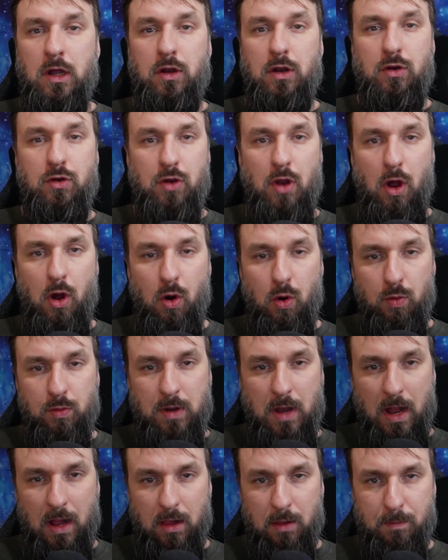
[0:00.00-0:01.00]
known
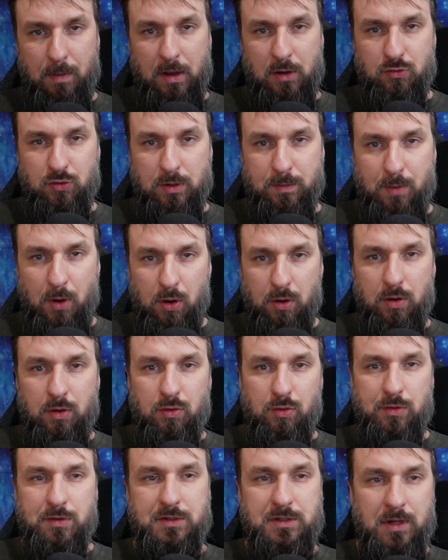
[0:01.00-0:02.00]
elementary
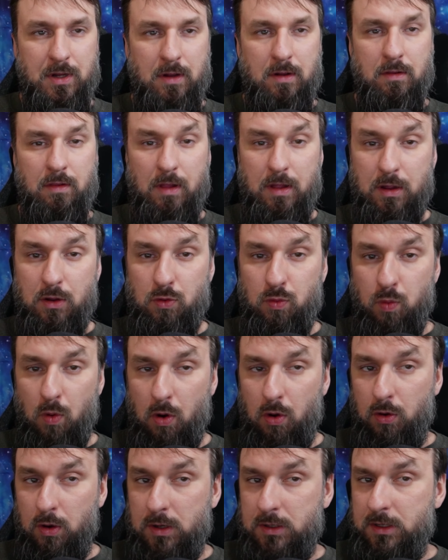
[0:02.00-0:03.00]
particles like
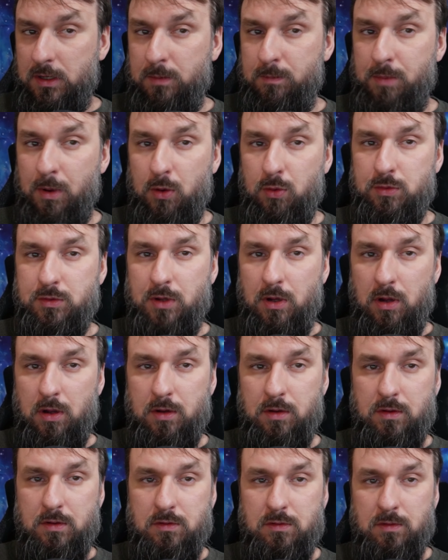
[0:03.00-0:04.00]
quarks and
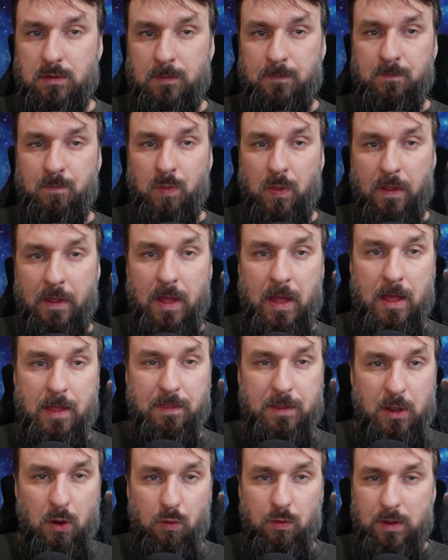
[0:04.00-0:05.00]
bosons.
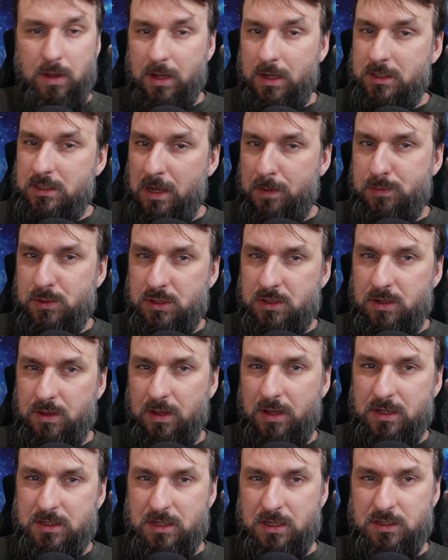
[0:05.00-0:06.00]
The only exception to
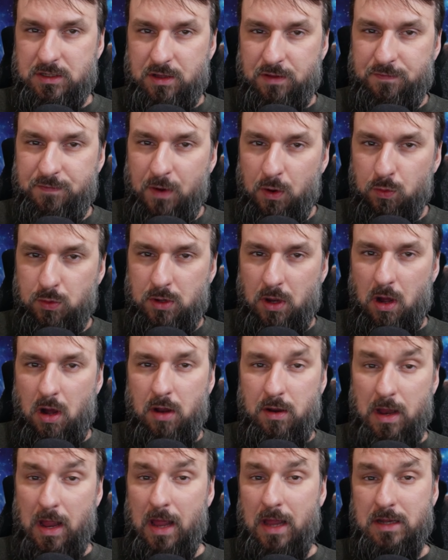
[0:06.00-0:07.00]
this is the
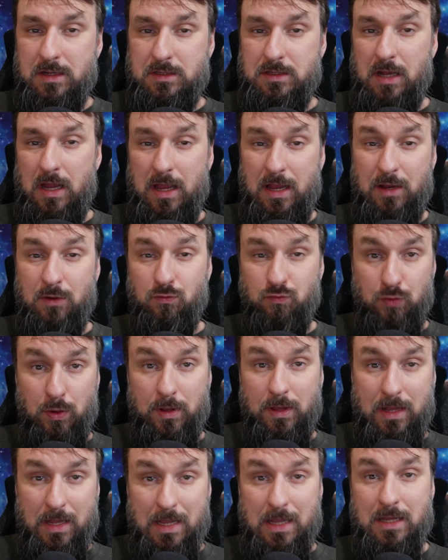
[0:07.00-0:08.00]
photon, as it
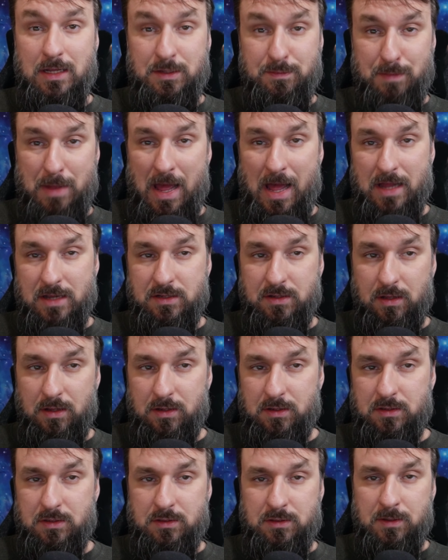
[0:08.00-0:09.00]
really is
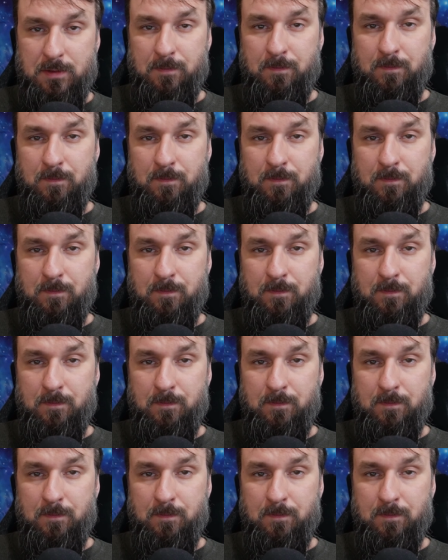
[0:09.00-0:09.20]
massless.